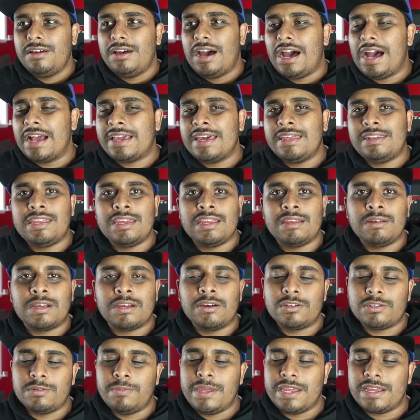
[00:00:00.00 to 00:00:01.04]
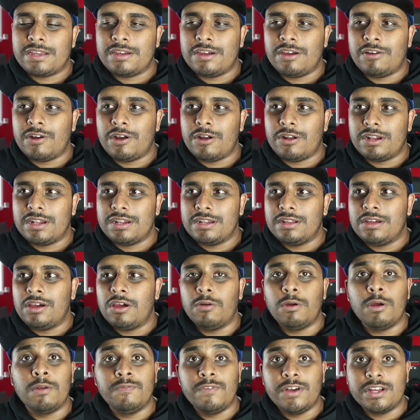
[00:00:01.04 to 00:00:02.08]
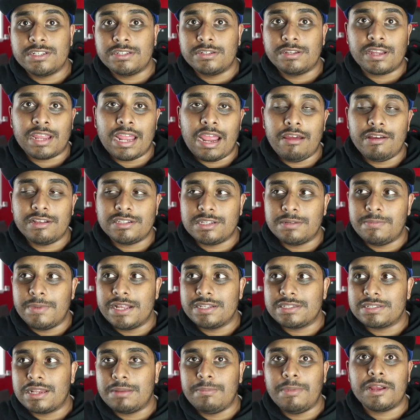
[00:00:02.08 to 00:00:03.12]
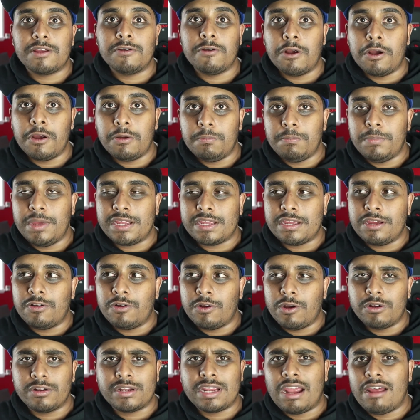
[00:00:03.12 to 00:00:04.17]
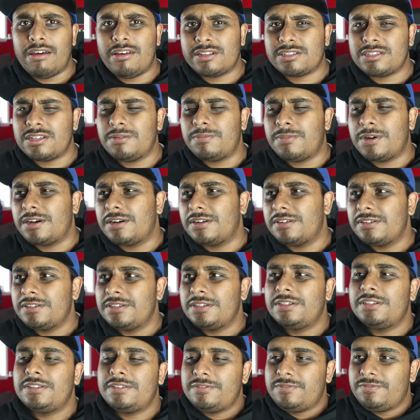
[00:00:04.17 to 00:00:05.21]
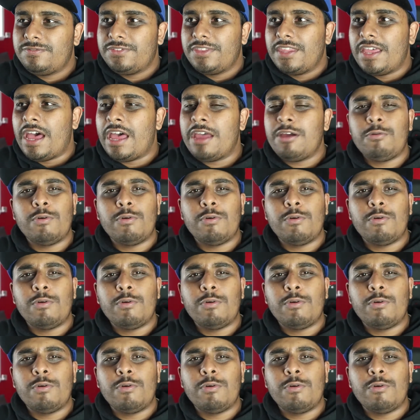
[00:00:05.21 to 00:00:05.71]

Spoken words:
I get that you've got to make her own version of the character, basically make it her own character. But I